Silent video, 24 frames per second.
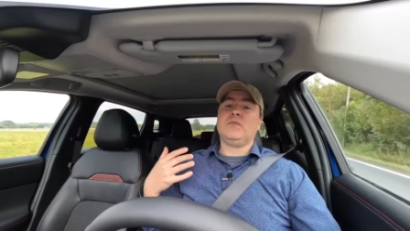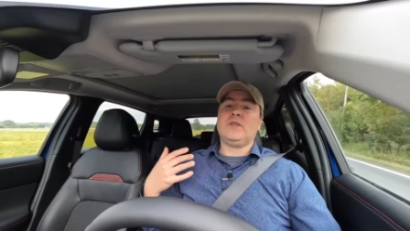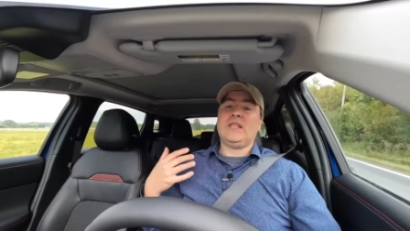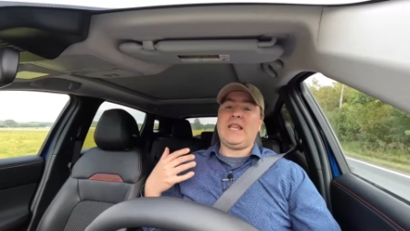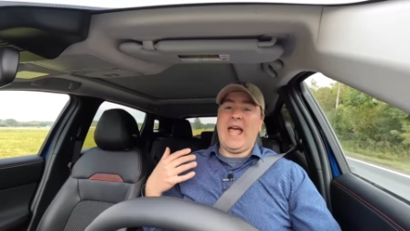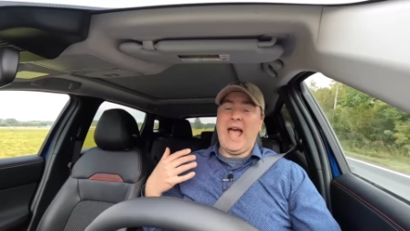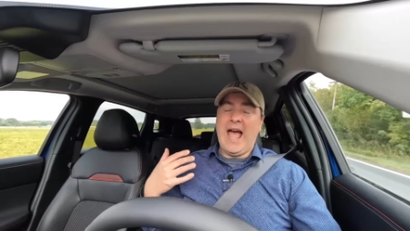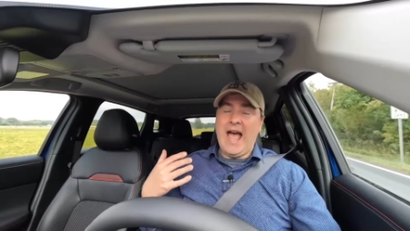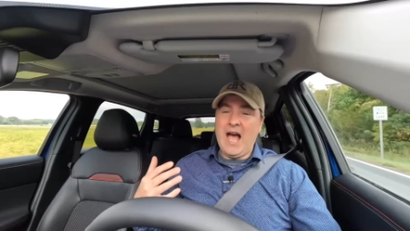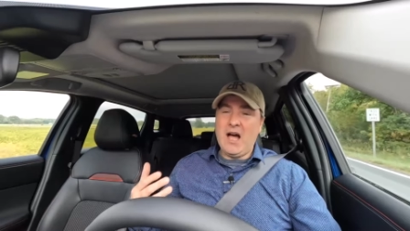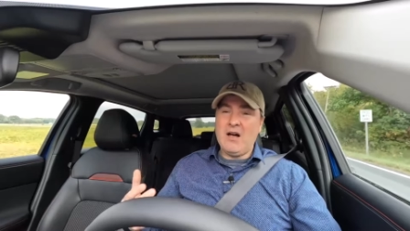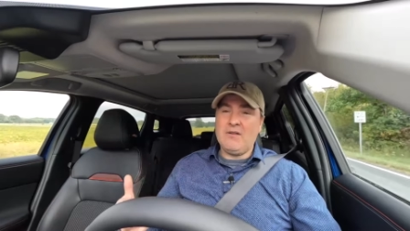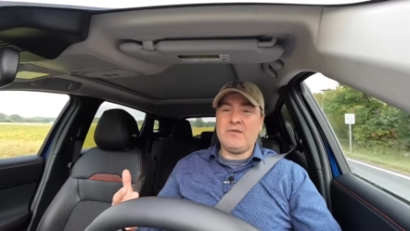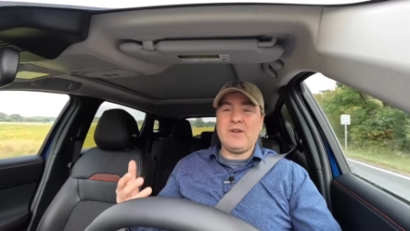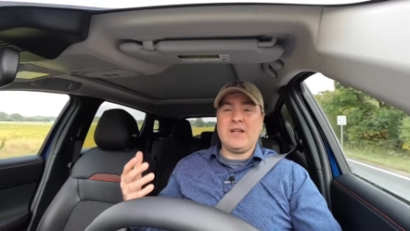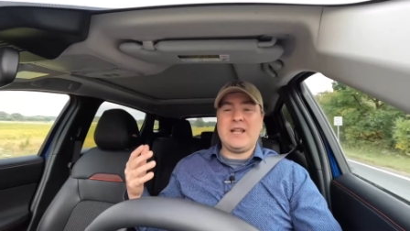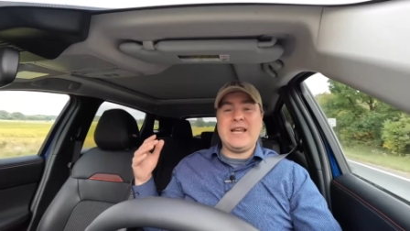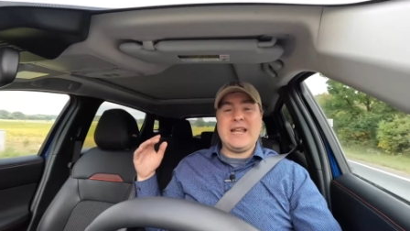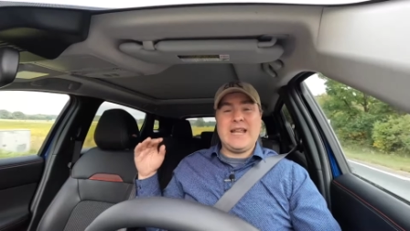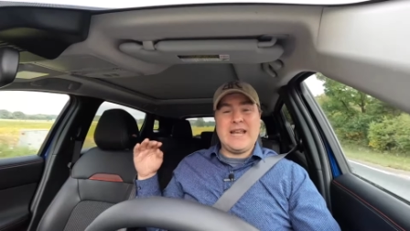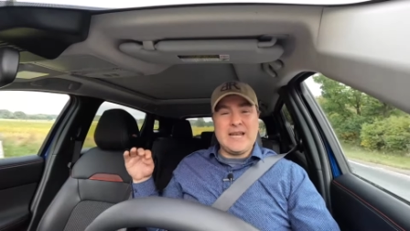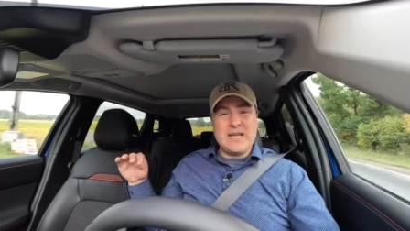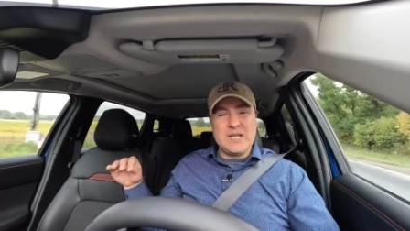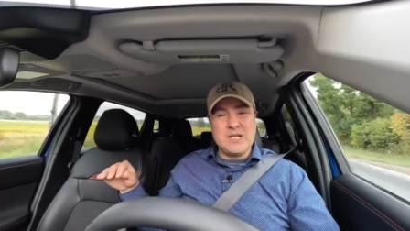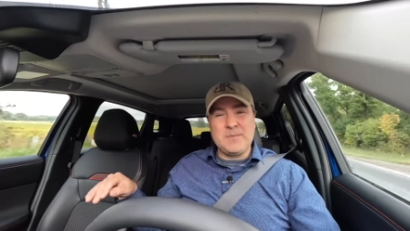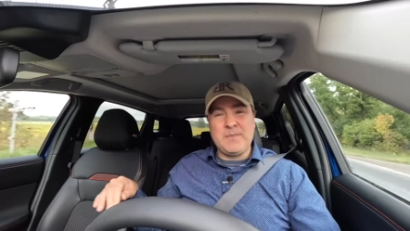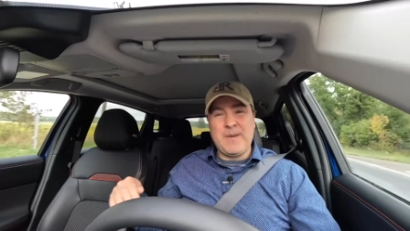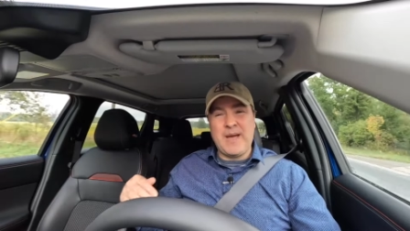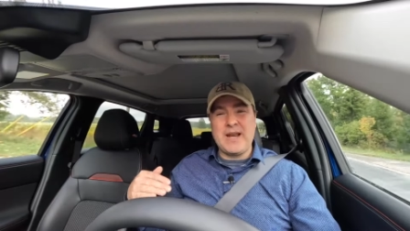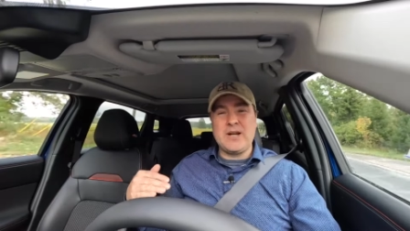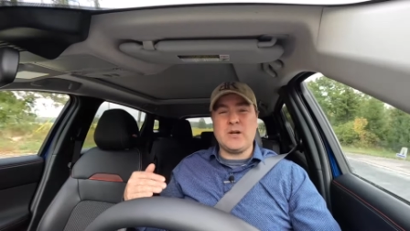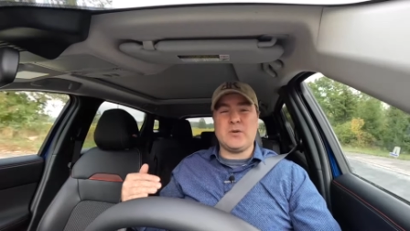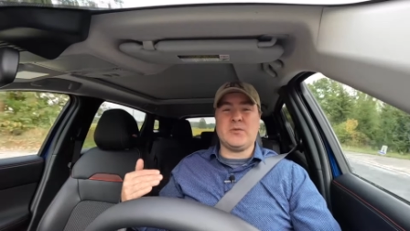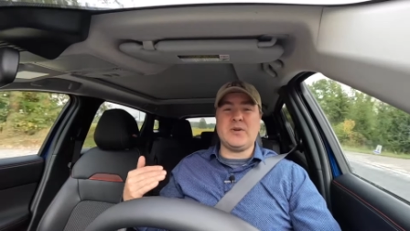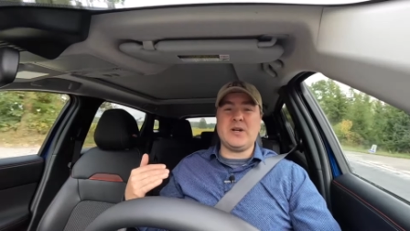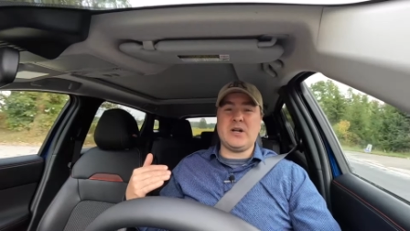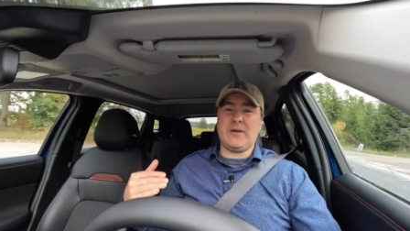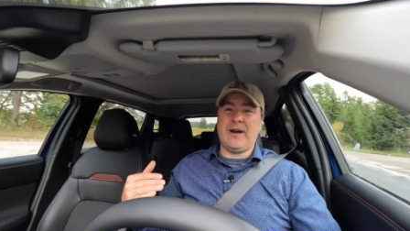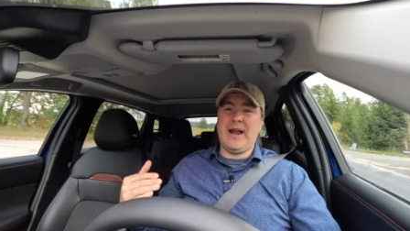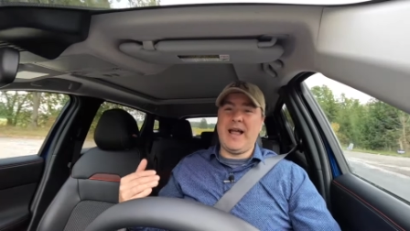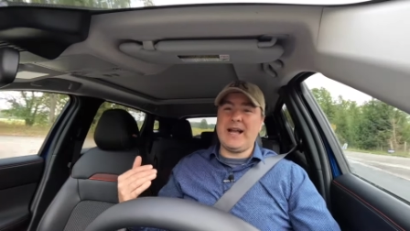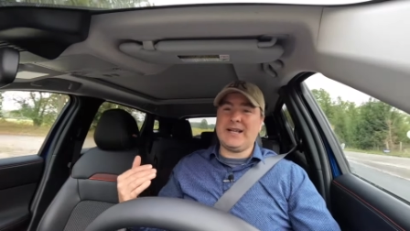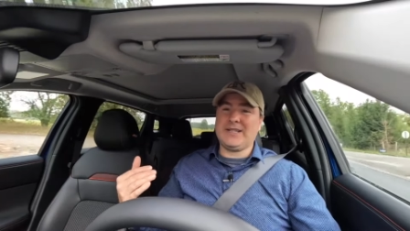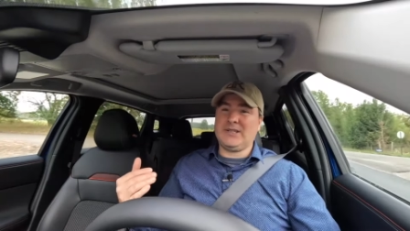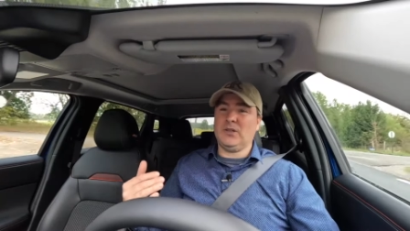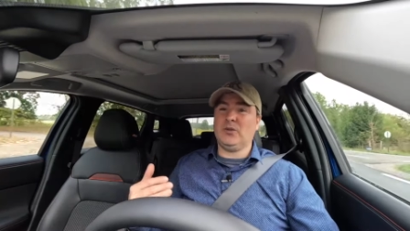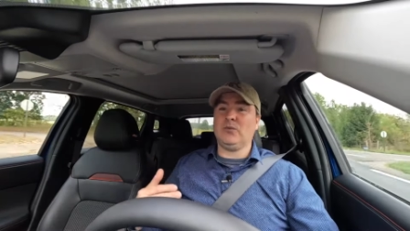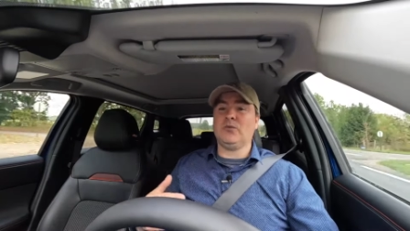have an independent rear
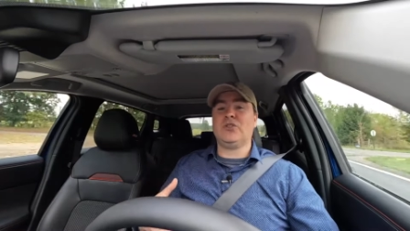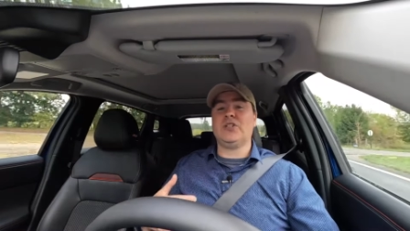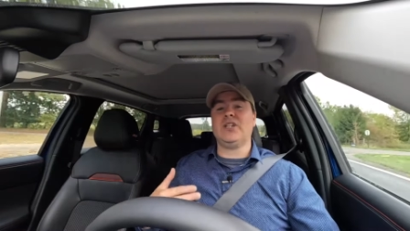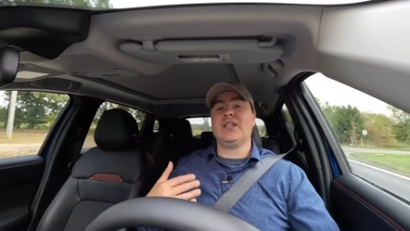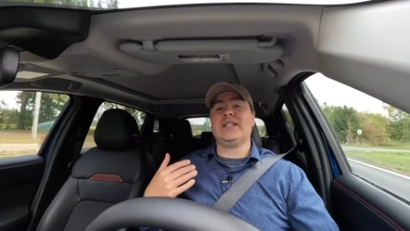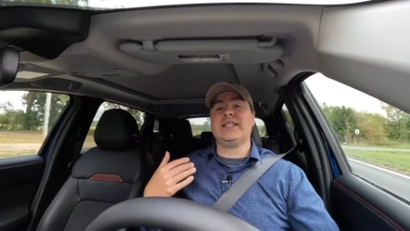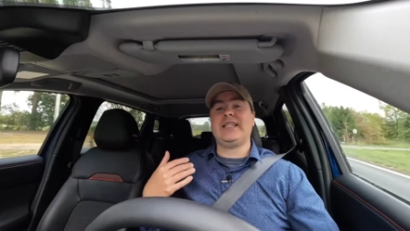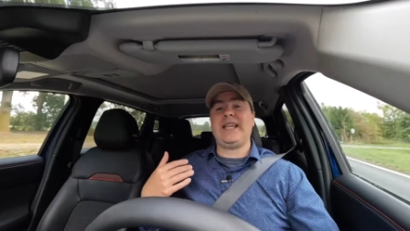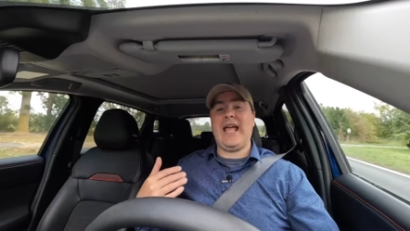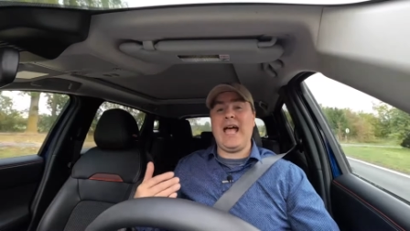axle just